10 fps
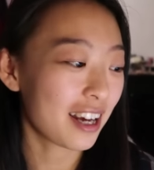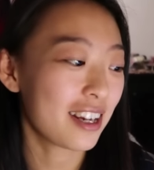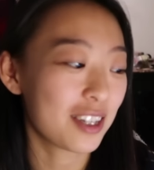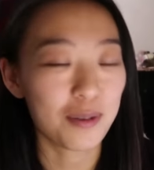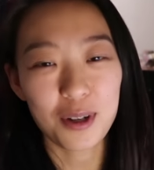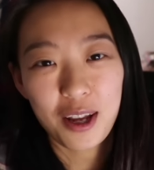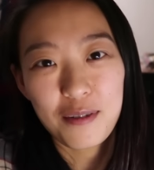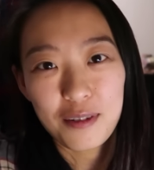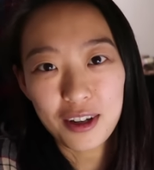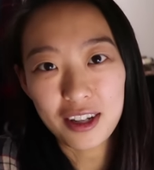I just want to
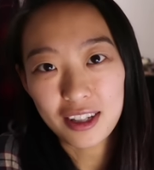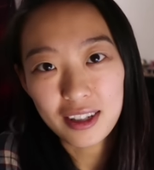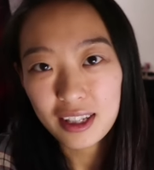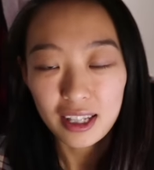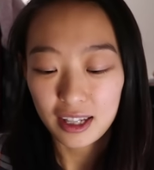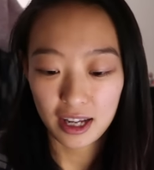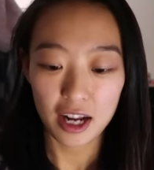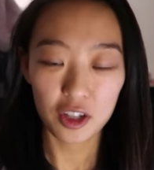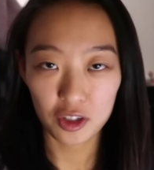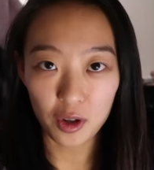have fun and
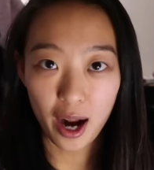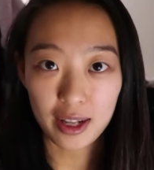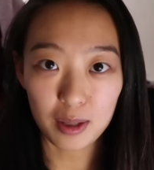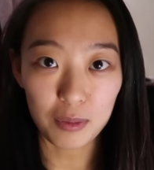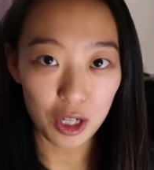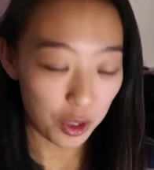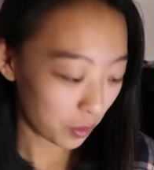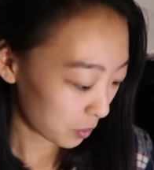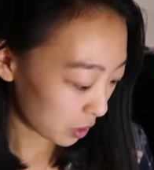try something new.